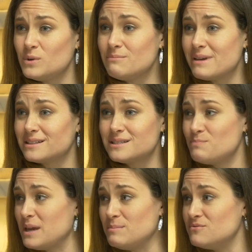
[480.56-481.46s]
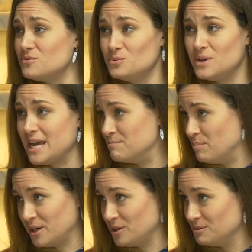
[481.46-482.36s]
we mixed baby food and
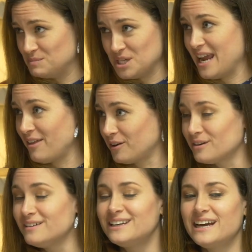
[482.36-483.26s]
butter together.